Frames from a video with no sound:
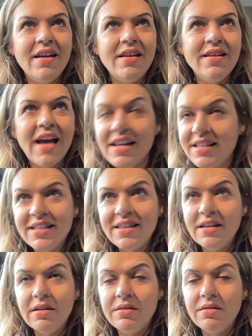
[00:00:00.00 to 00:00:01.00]
yes,
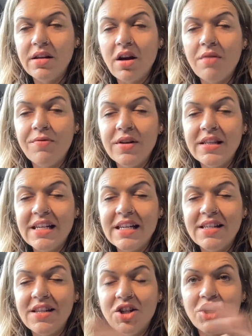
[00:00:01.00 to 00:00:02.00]
the conference
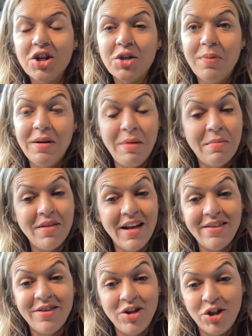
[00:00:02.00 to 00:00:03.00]
is the church, but remember,
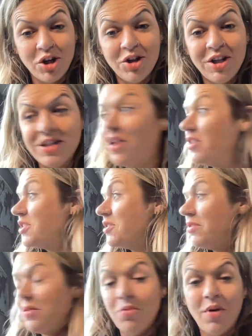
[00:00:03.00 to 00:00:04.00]
like, the church is
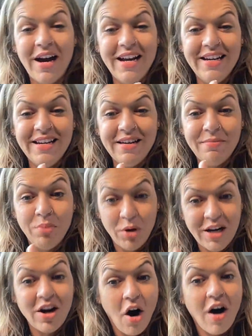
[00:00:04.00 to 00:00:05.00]
also the one
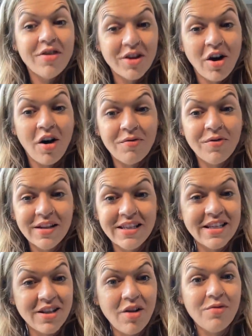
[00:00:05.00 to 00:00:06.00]
putting on the conference.
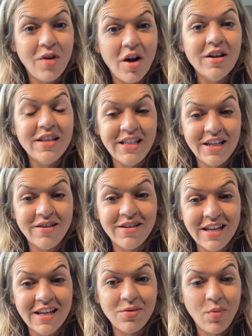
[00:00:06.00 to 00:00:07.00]
It's all
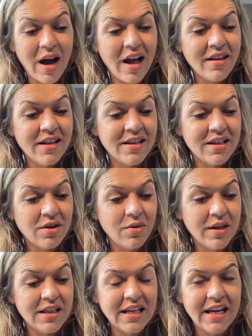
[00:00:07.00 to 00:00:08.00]
volunteers as well, and so
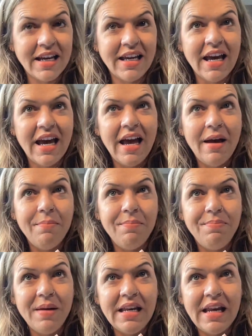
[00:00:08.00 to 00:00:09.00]
it's, like,
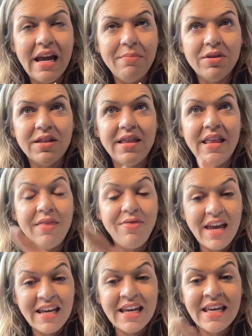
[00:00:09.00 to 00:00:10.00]
being able that
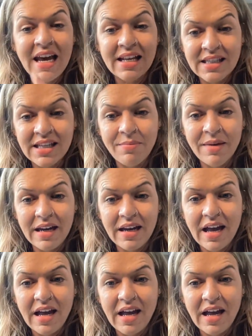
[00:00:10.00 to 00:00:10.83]
they can get something